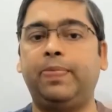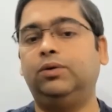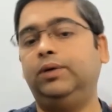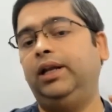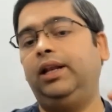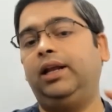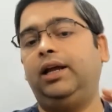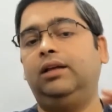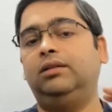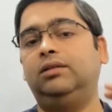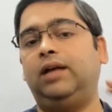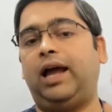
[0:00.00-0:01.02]
In
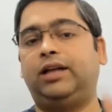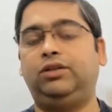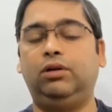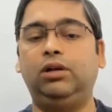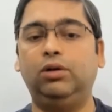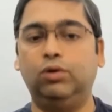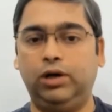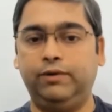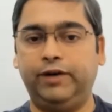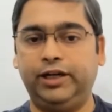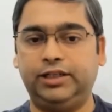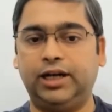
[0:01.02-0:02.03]
actual
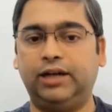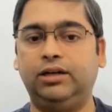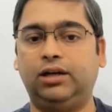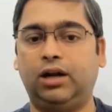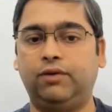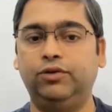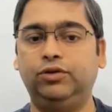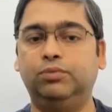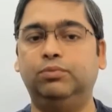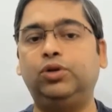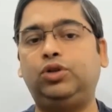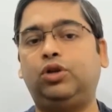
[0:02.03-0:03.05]
low-level design interviews,
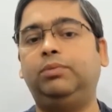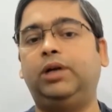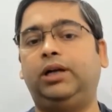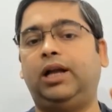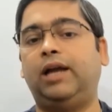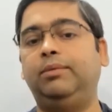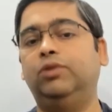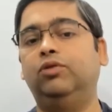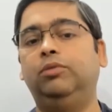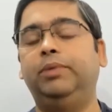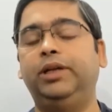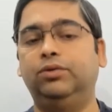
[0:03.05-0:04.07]
most of the time you will
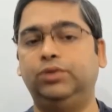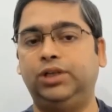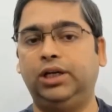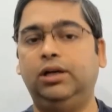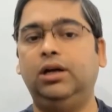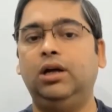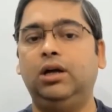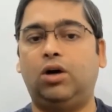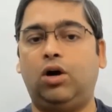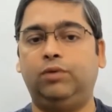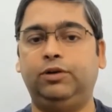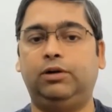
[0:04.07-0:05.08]
be using
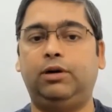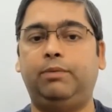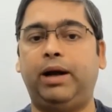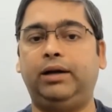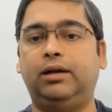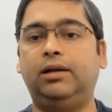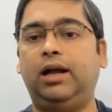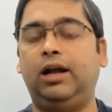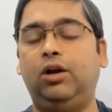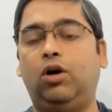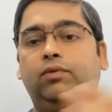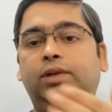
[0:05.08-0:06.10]
observer pattern
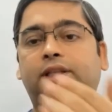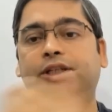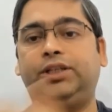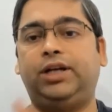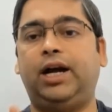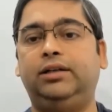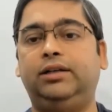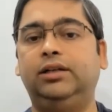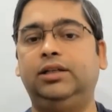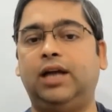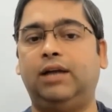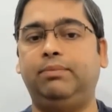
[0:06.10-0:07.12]
along with strategy
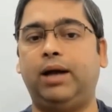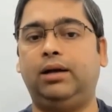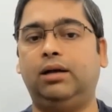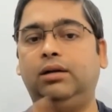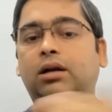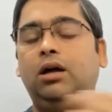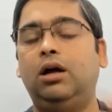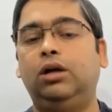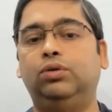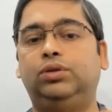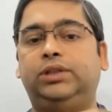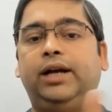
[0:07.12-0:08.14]
design pattern
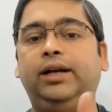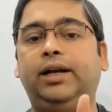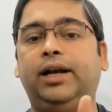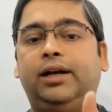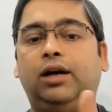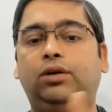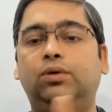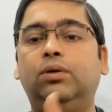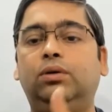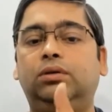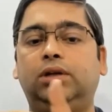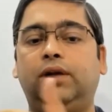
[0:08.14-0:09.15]
to send data
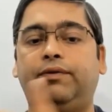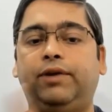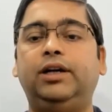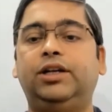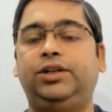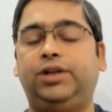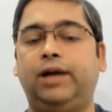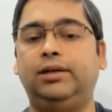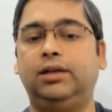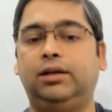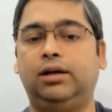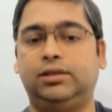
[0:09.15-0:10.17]
to different strategy
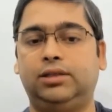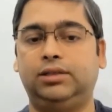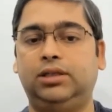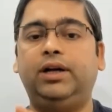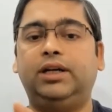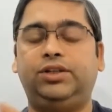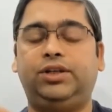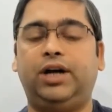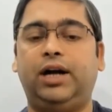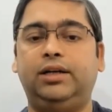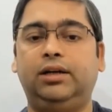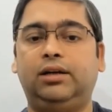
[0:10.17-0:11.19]
classes.
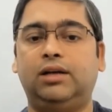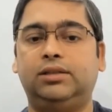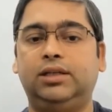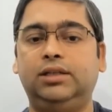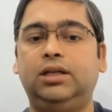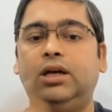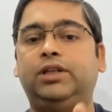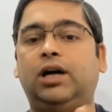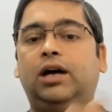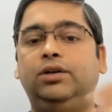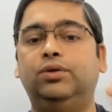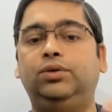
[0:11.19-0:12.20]
Strategy classes
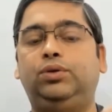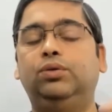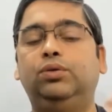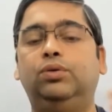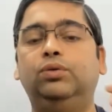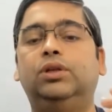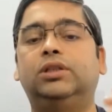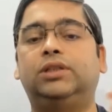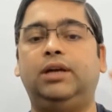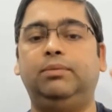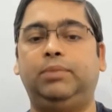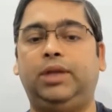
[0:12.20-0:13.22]
are used to do the
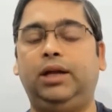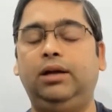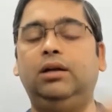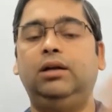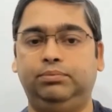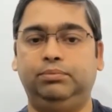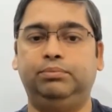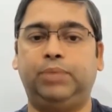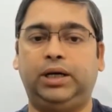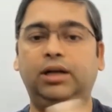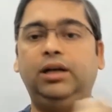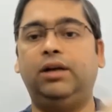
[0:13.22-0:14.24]
same thing
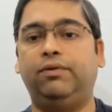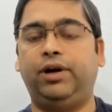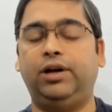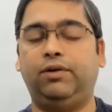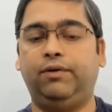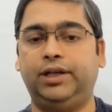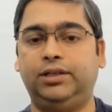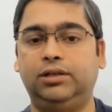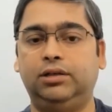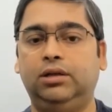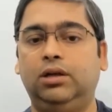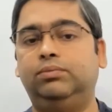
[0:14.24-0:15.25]
but in different ways.
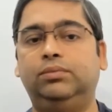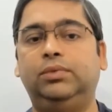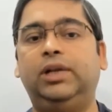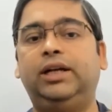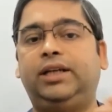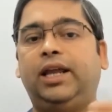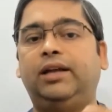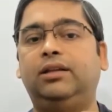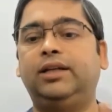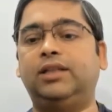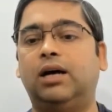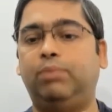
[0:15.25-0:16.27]
Let's take the
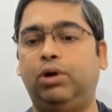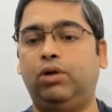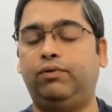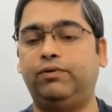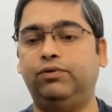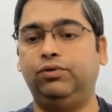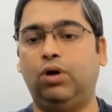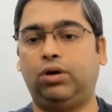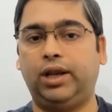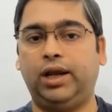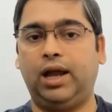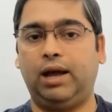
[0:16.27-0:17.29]
example of a food
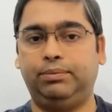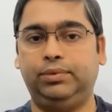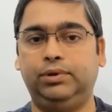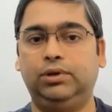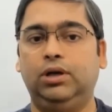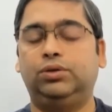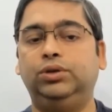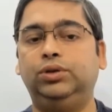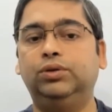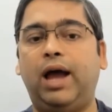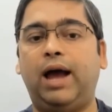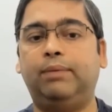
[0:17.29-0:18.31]
ordering app.
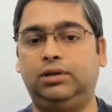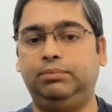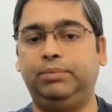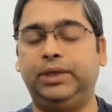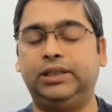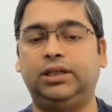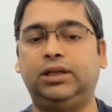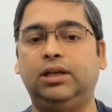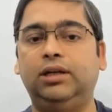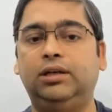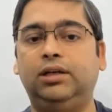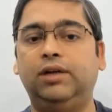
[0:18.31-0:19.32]
You have
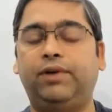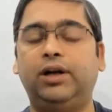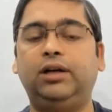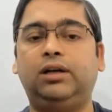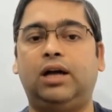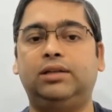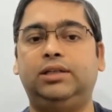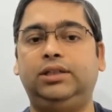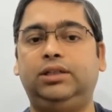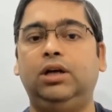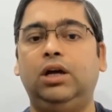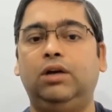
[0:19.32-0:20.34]
basically different
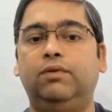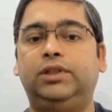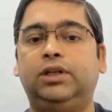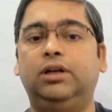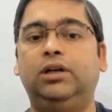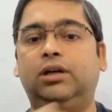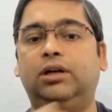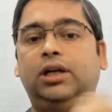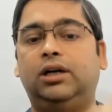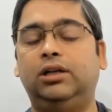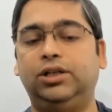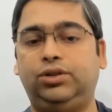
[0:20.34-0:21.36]
classes which return
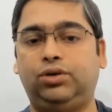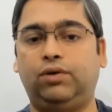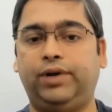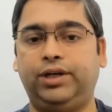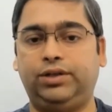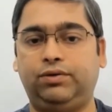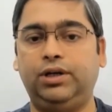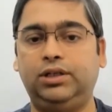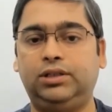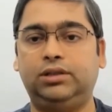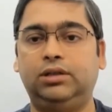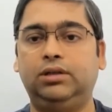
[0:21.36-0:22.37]
a list of
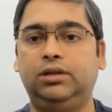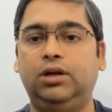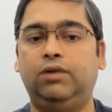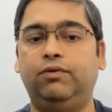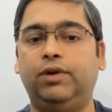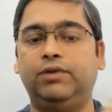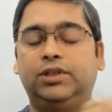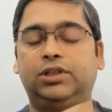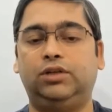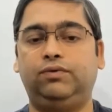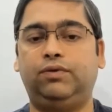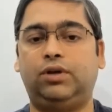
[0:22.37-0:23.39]
restaurants when we
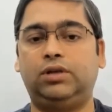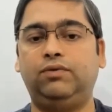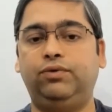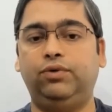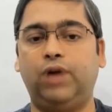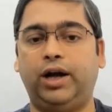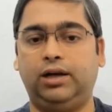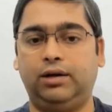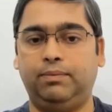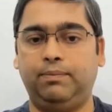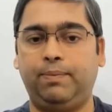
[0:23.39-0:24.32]
search for some food item.